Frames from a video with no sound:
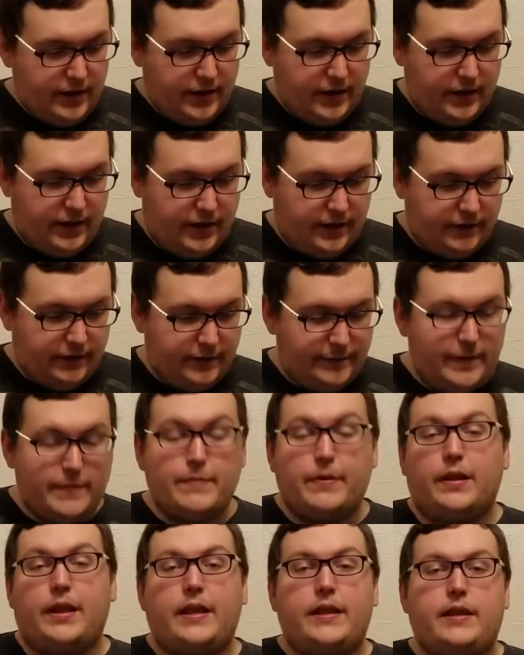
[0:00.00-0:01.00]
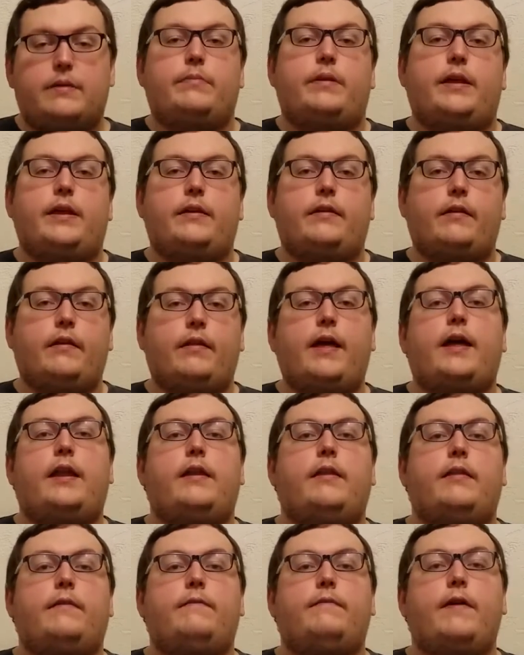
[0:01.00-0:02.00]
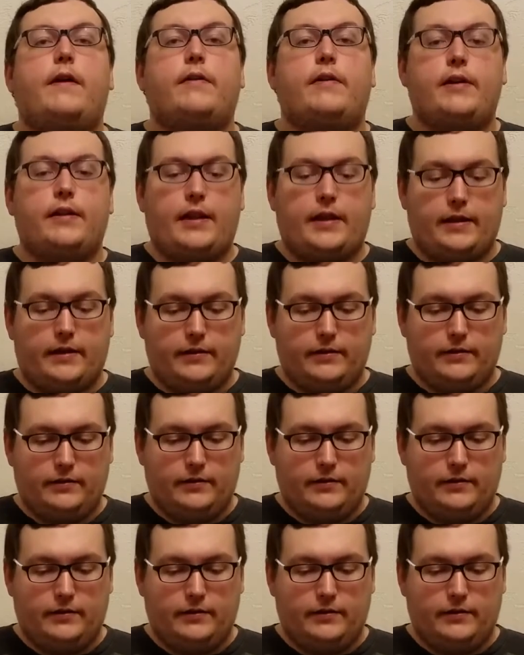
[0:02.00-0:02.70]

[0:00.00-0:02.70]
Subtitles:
is going to be Millennium Blades, because that is a very